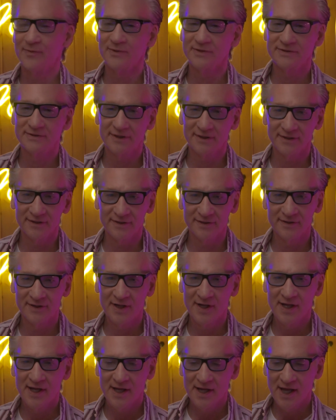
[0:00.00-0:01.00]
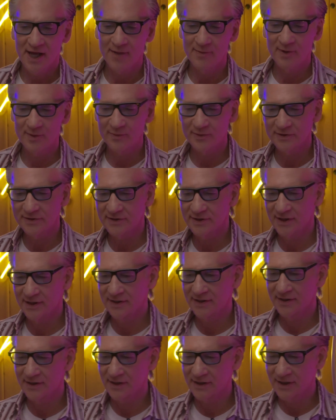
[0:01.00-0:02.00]
almost didn't. I remember
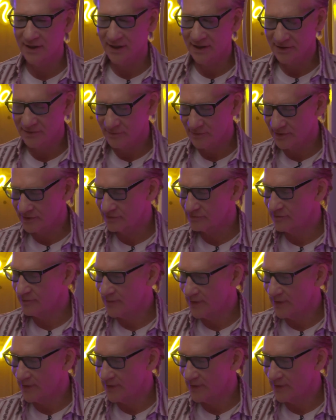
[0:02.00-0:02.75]
saying to the cast once,